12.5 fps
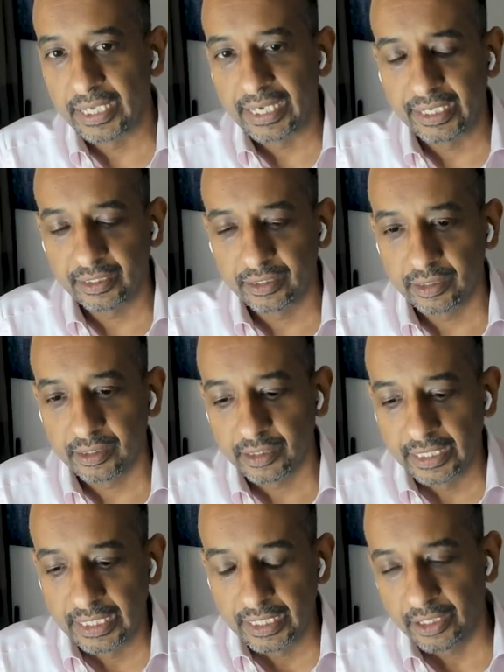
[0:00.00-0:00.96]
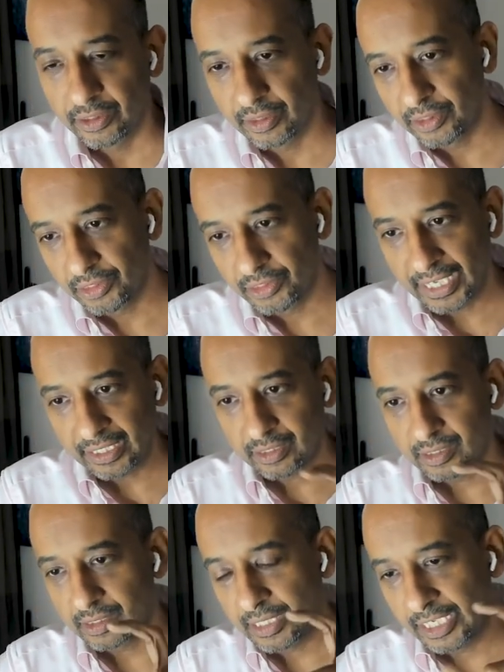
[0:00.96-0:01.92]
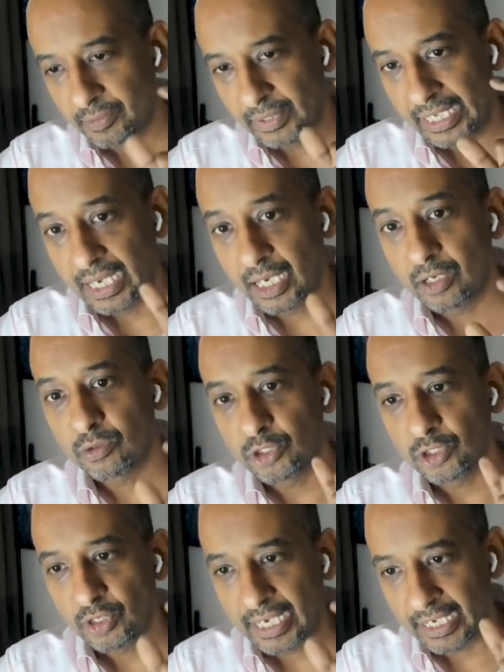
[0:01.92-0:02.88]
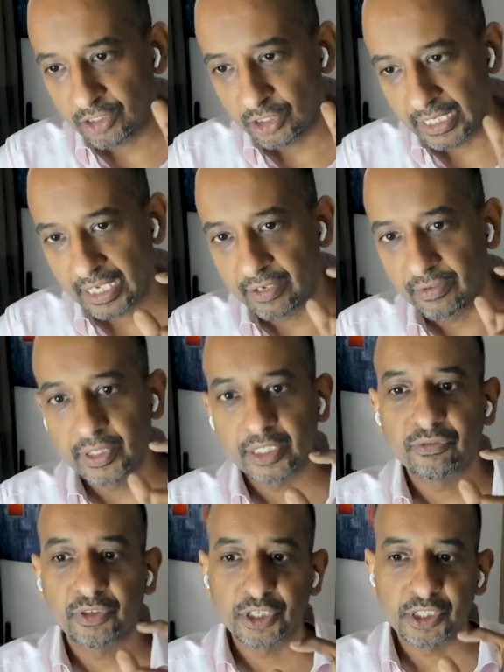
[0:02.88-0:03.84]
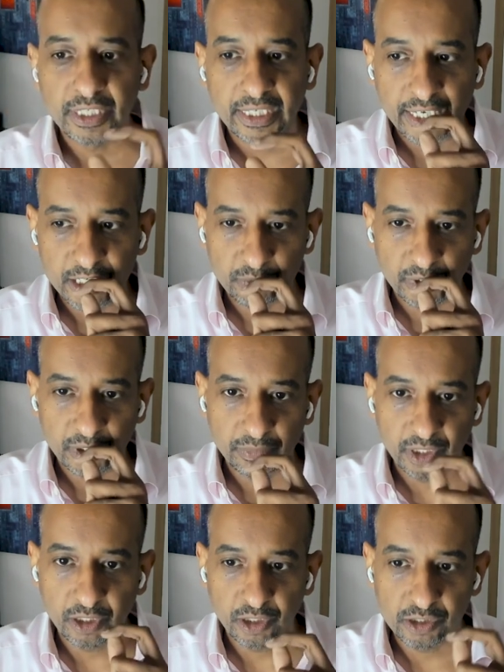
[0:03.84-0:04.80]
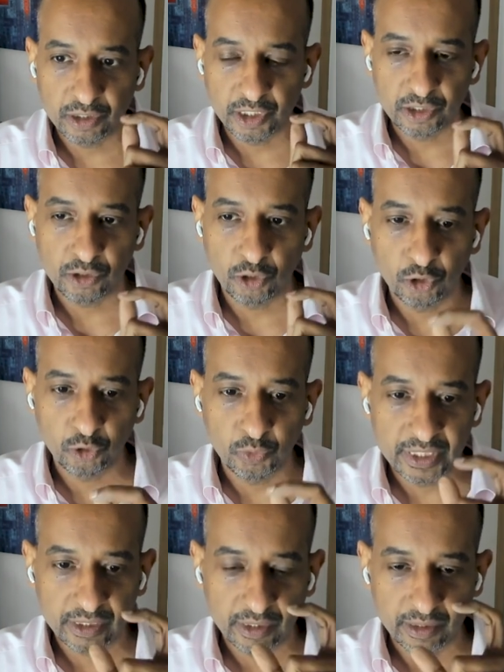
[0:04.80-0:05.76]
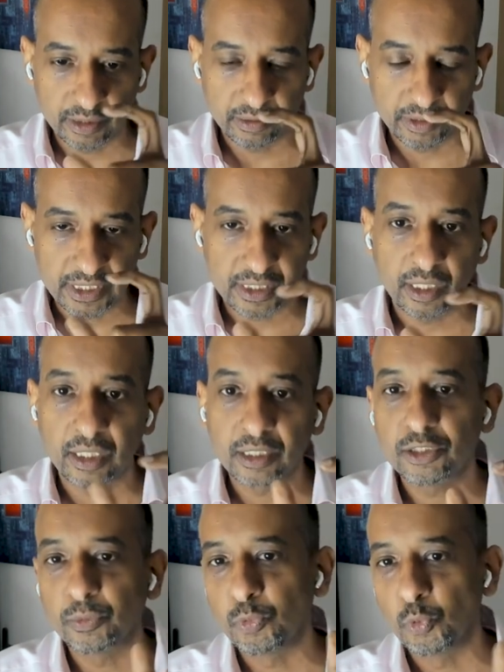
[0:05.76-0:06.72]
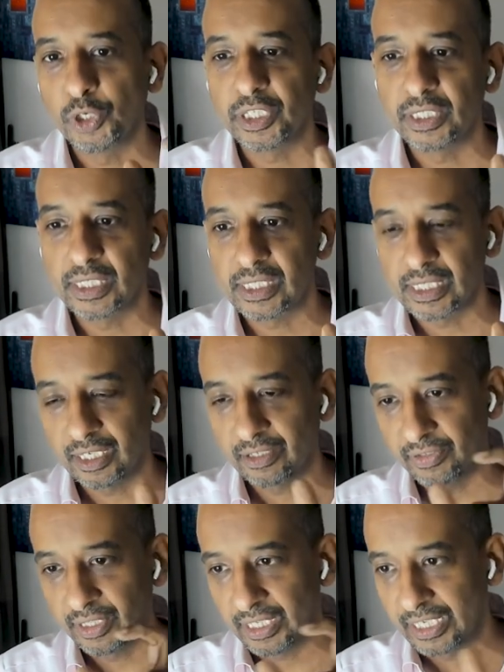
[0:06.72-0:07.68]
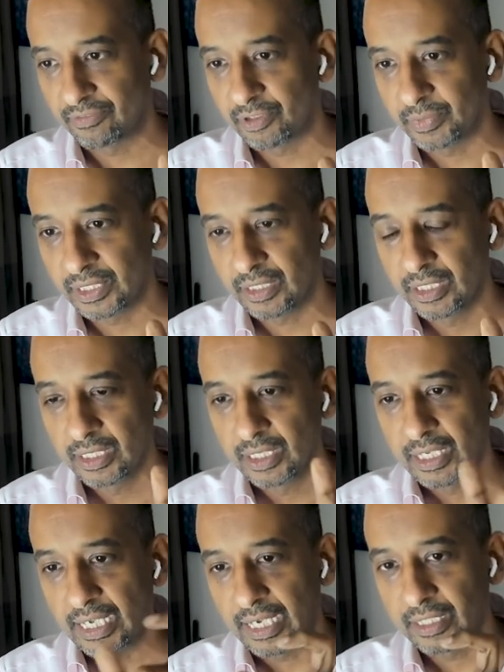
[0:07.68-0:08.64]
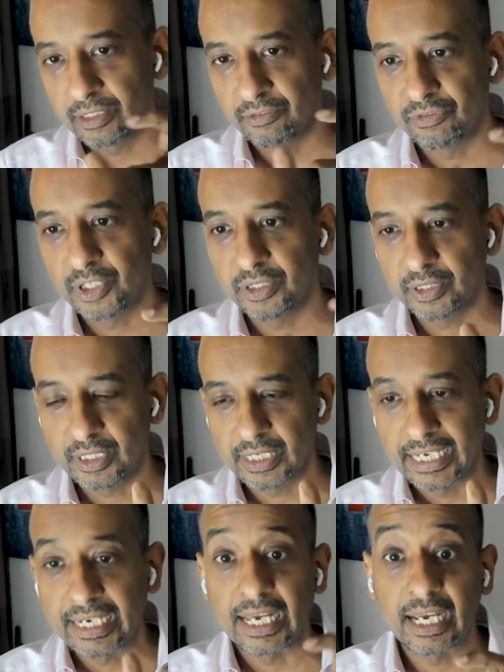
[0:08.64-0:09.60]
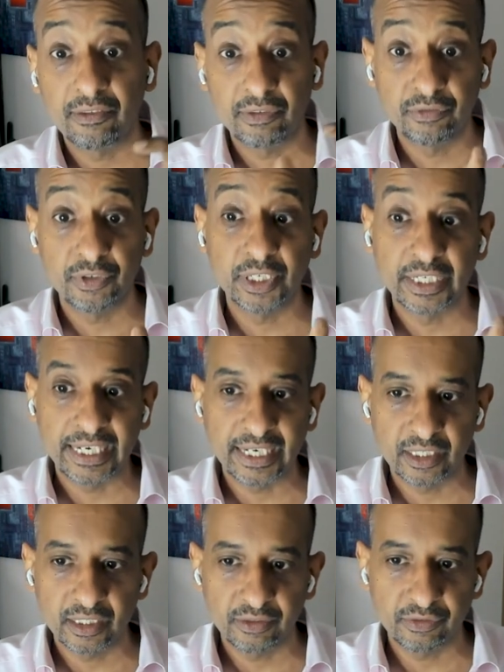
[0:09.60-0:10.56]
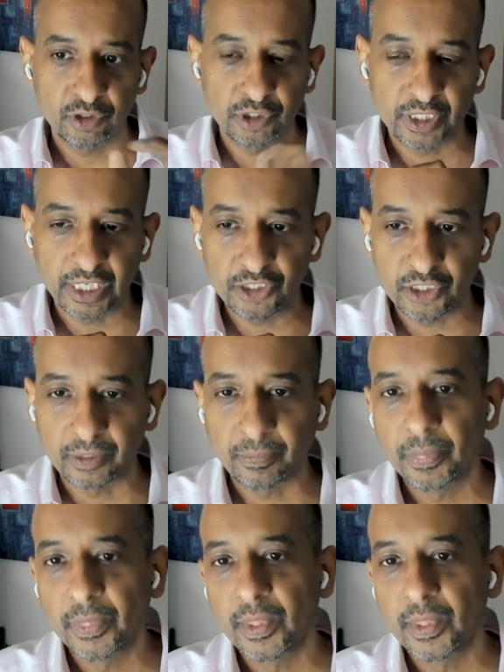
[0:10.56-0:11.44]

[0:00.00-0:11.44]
And that take me, how do you actually have that first engagement? Because there is always the startup word itself in the government can have a very negative connotation.